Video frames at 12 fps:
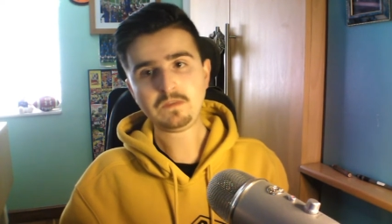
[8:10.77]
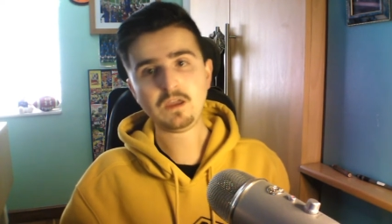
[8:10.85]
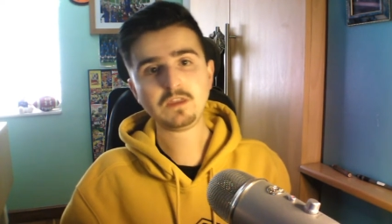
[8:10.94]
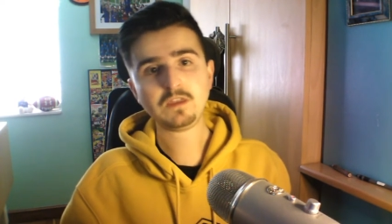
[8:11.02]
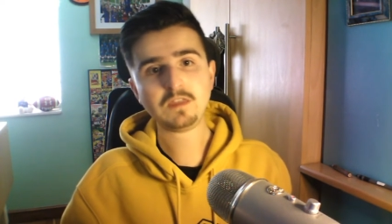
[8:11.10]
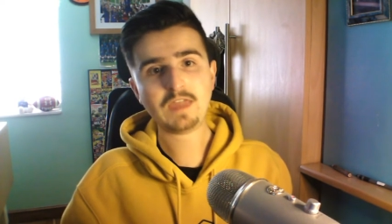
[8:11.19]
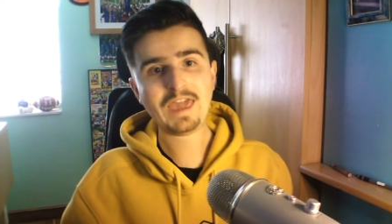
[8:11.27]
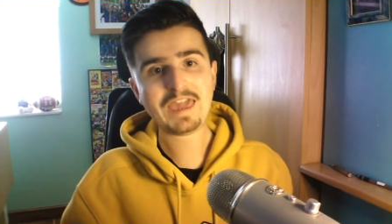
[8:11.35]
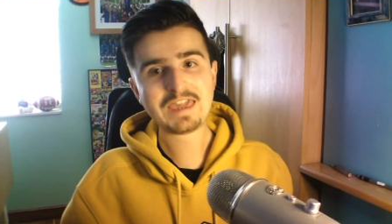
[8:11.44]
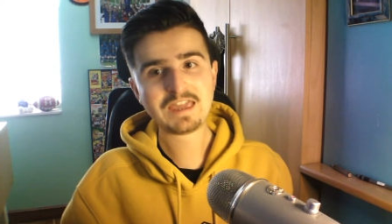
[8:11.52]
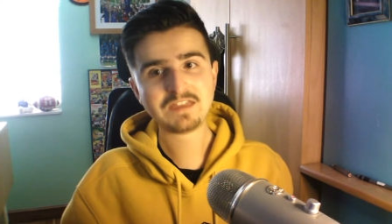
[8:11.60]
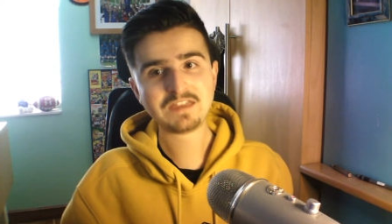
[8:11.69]

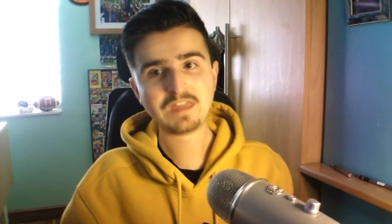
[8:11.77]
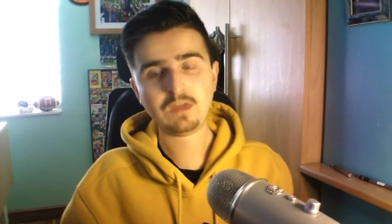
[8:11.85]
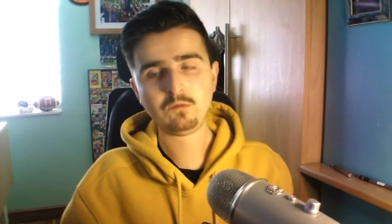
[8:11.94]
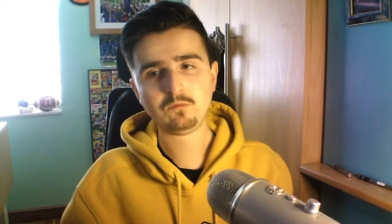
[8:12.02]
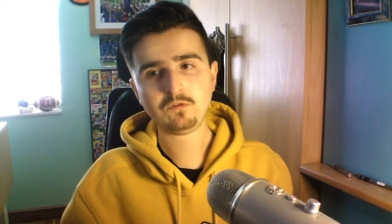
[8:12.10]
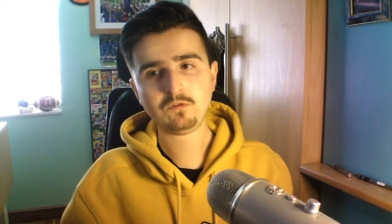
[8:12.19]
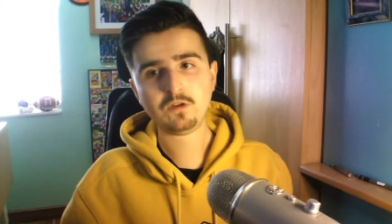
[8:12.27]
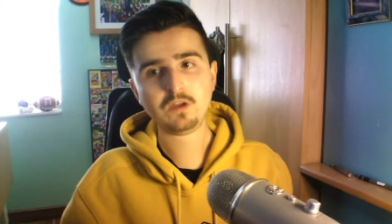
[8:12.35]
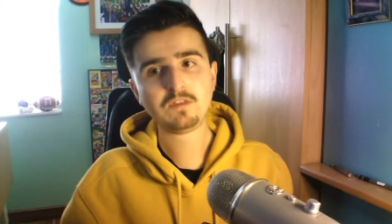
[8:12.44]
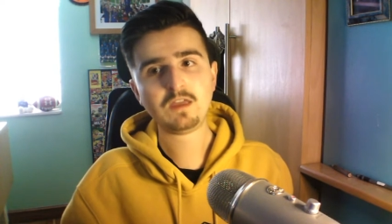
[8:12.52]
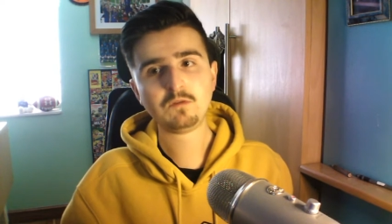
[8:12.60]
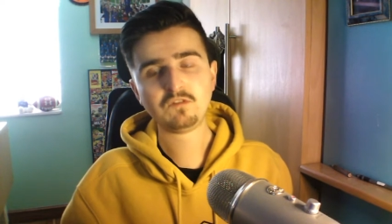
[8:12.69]
A Dell, not
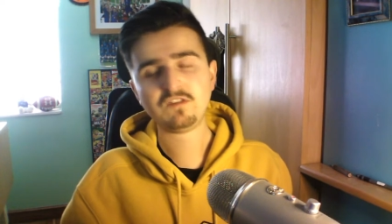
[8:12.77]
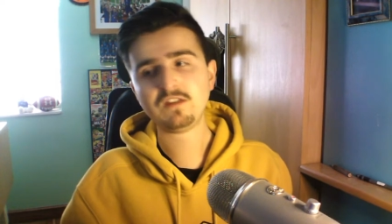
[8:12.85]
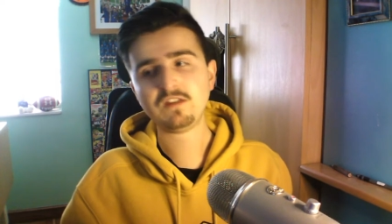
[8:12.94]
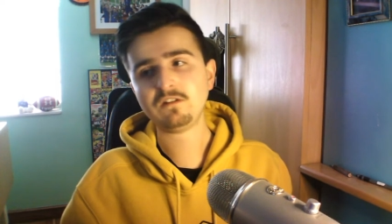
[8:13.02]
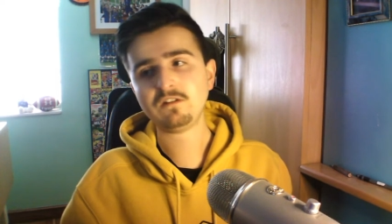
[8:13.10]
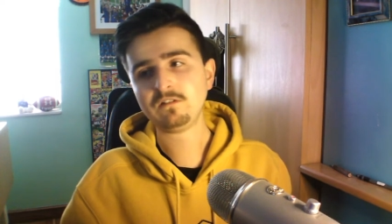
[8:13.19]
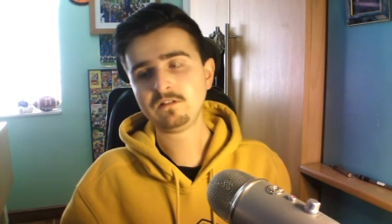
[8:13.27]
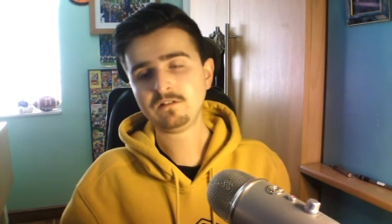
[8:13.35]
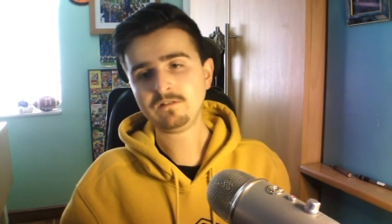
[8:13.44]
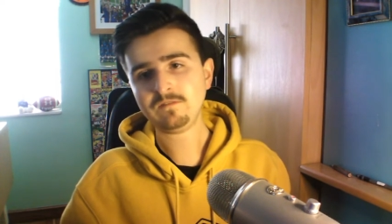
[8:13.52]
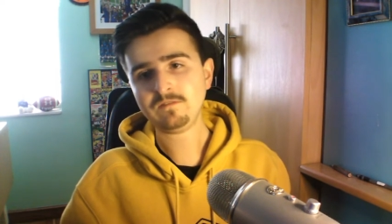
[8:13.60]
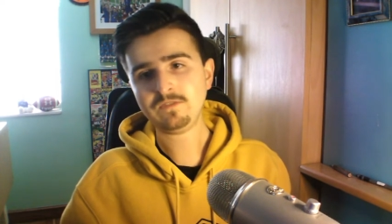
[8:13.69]
Adele the singer.
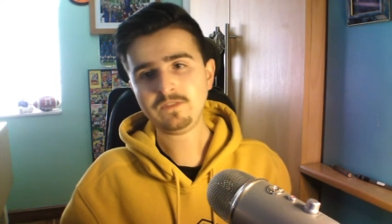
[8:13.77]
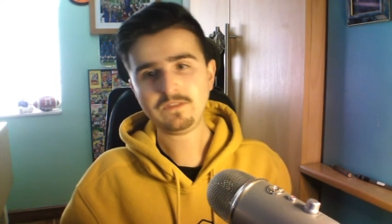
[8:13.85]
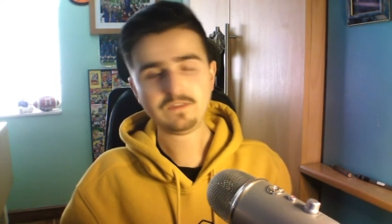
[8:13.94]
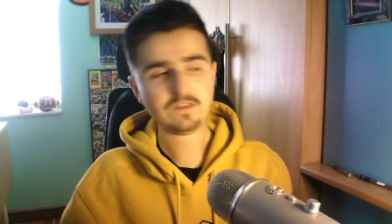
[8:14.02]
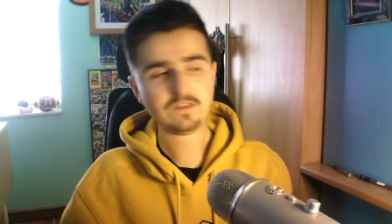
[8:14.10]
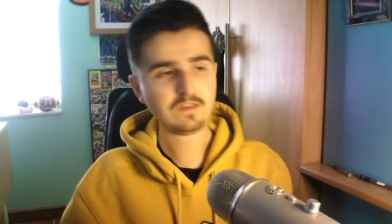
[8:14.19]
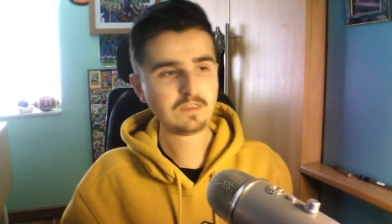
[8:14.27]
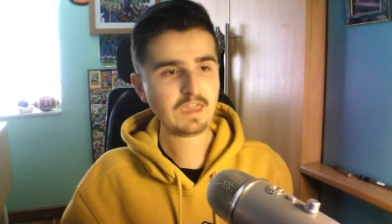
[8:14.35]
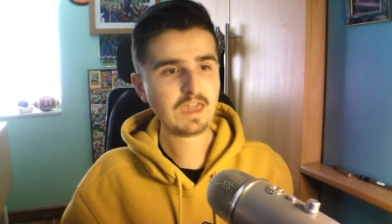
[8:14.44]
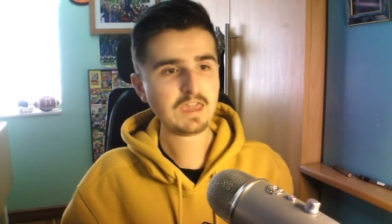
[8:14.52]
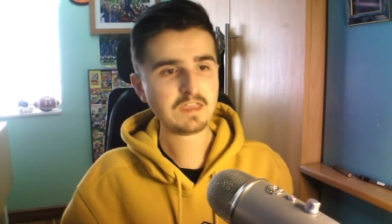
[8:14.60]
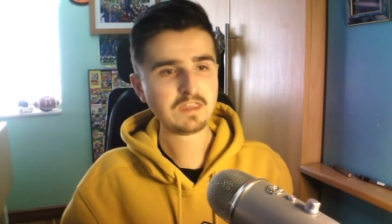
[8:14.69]

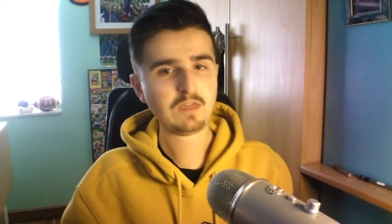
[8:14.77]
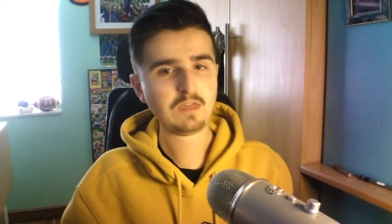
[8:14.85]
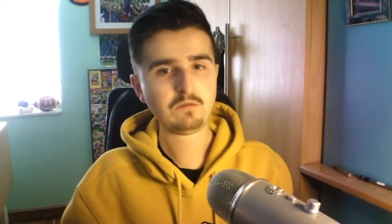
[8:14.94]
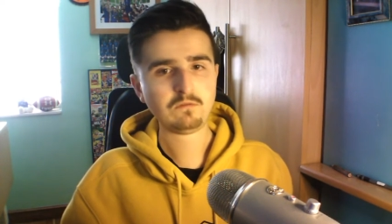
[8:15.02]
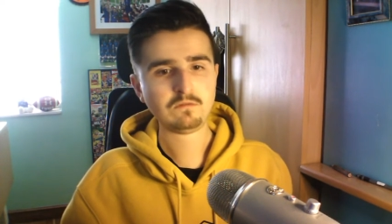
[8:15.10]
A Dell.